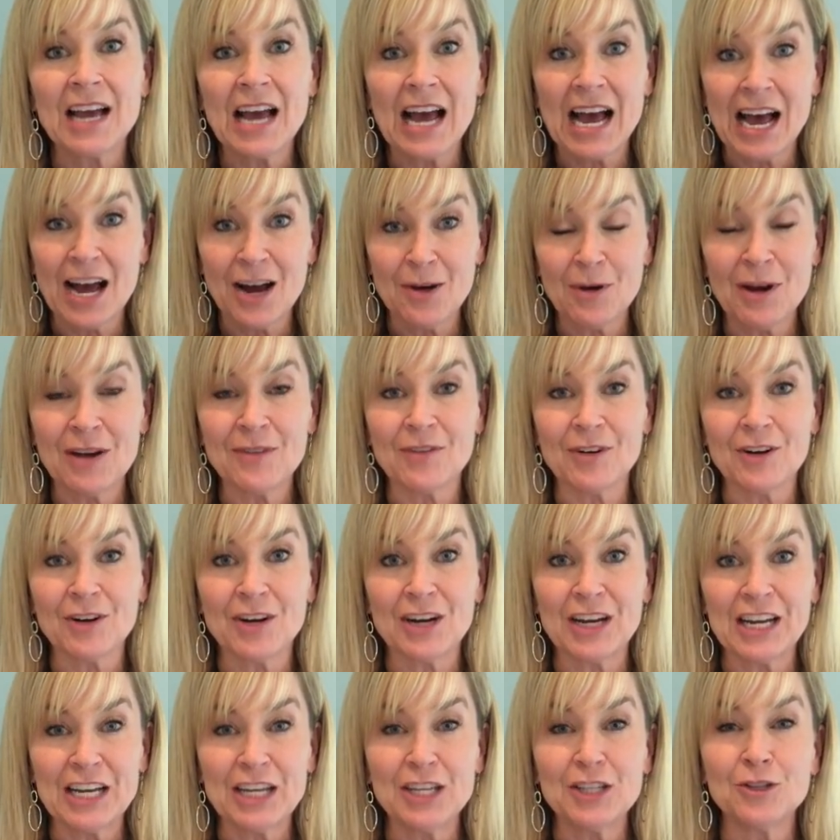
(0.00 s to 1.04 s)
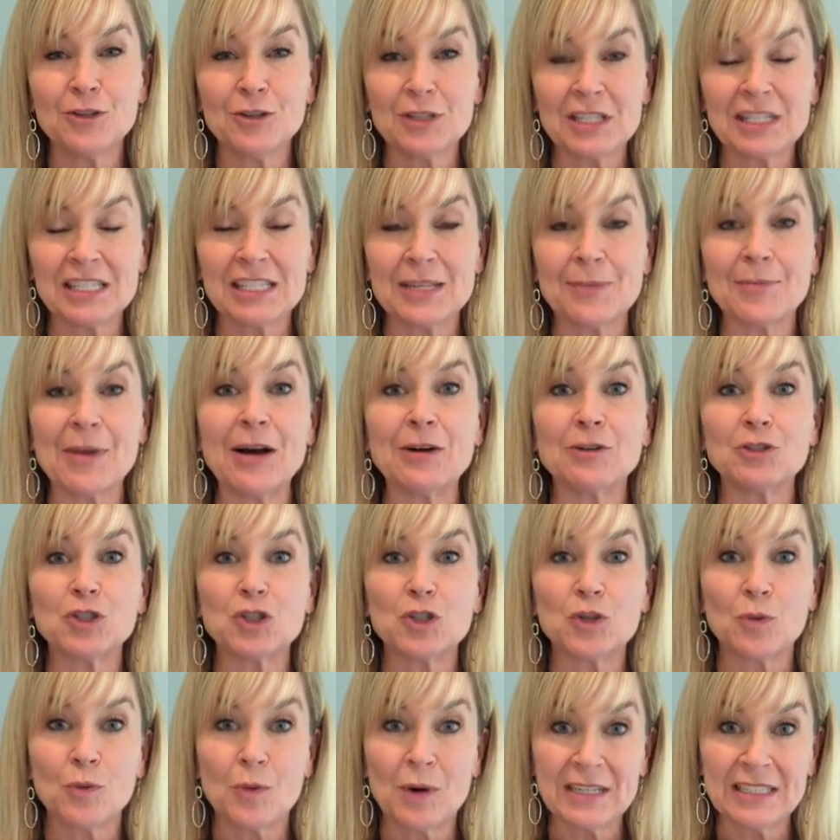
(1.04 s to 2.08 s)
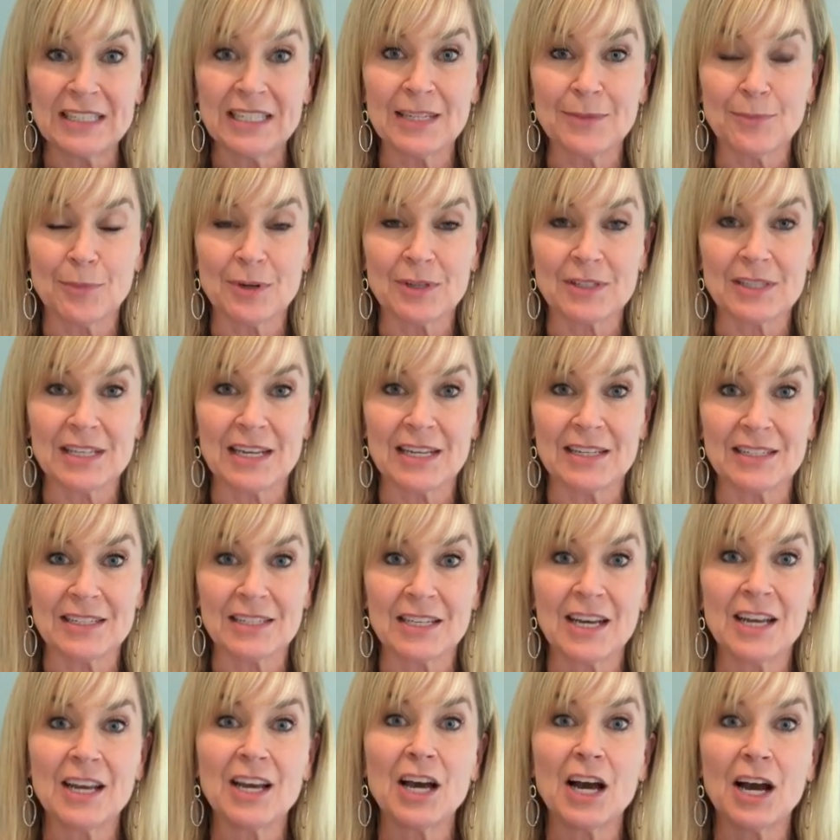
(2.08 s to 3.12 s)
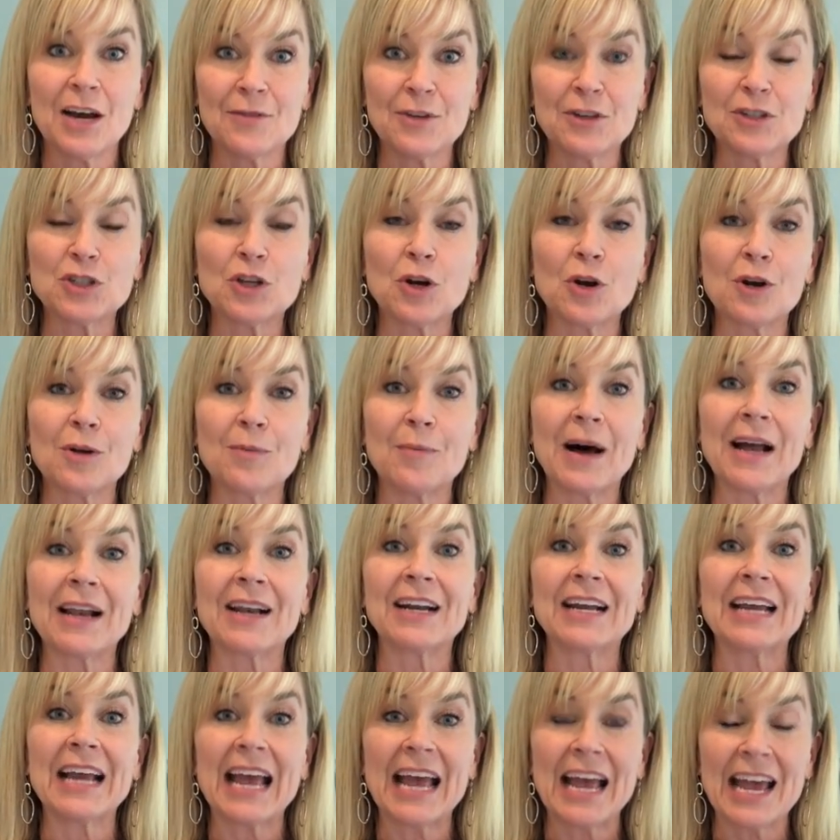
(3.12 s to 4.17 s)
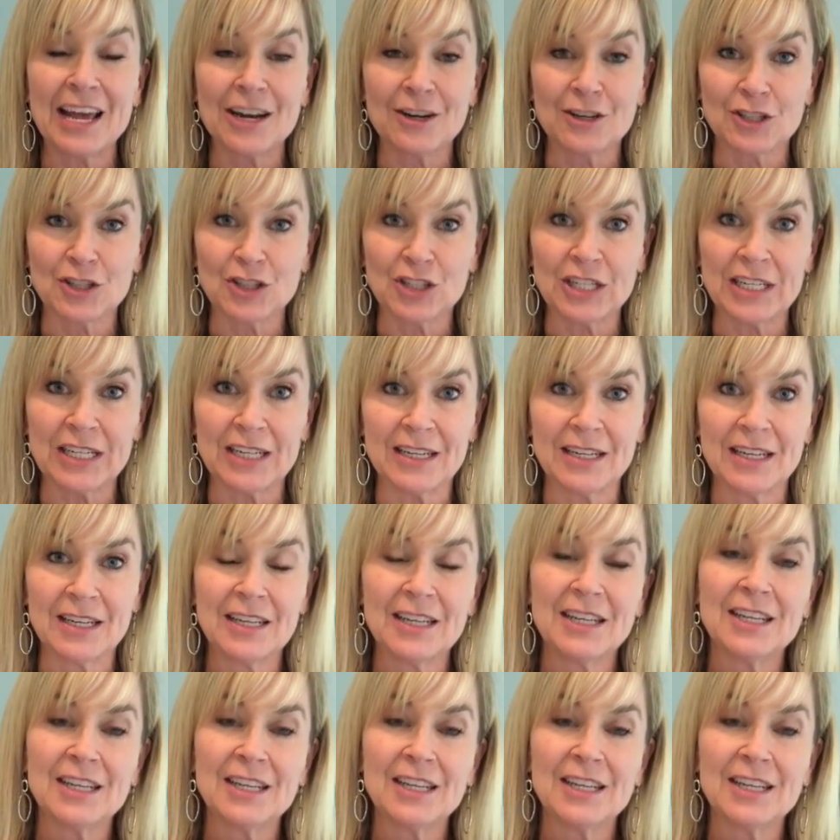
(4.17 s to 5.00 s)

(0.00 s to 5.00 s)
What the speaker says: However, it uses about 20% of your total body energy.